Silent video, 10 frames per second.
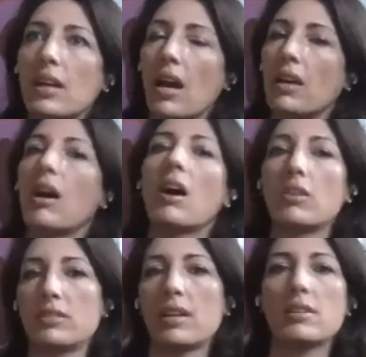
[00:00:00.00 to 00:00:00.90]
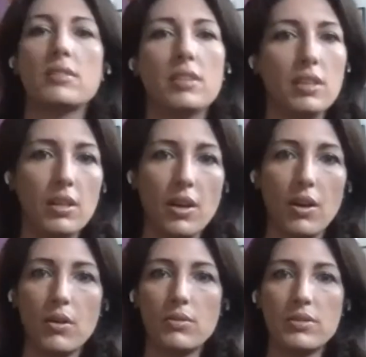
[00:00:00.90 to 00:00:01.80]
kind of art that
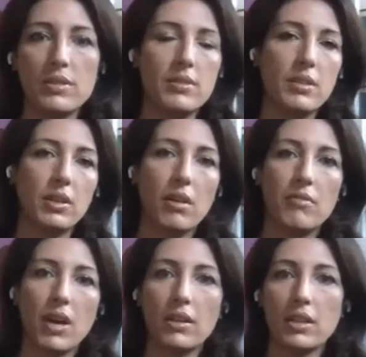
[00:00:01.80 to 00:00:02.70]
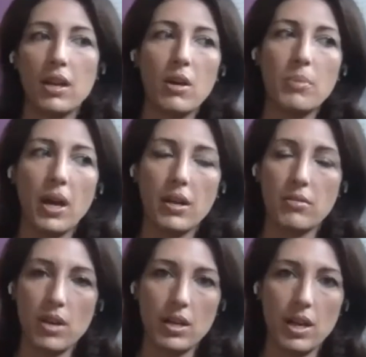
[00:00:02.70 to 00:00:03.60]
CEOs in Silicon Valley are buying
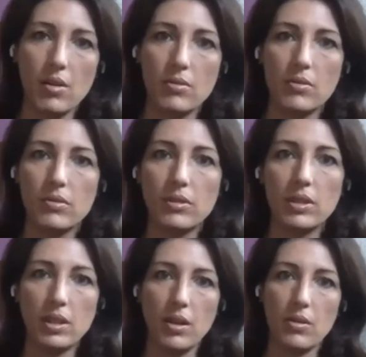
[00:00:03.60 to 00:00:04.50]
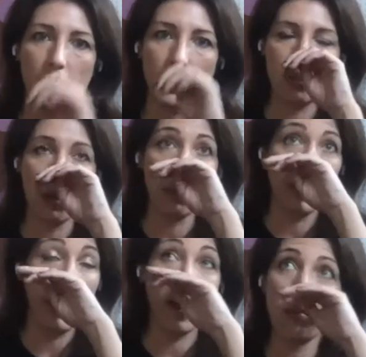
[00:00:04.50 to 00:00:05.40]
right now? You know? And so
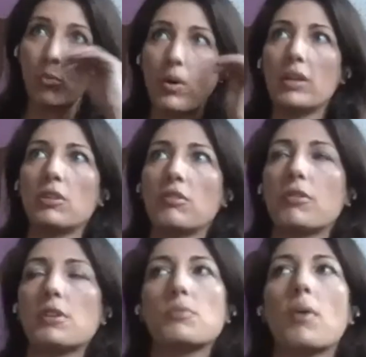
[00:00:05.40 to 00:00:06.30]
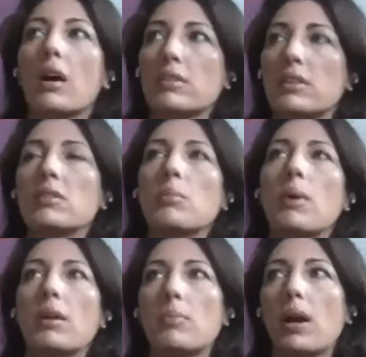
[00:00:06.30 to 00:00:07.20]
when you first walked into
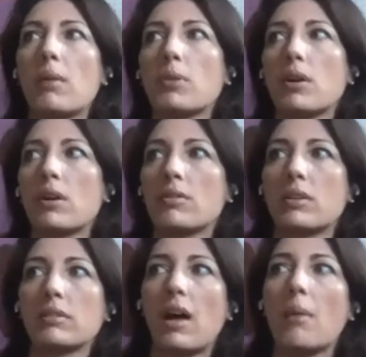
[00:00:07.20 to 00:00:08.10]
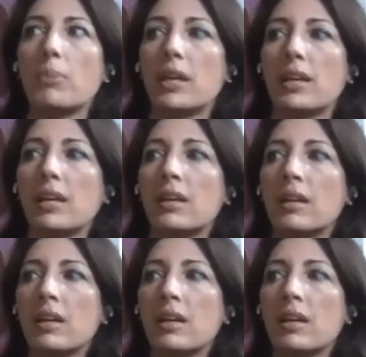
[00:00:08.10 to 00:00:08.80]
Pied Piper, the lobby,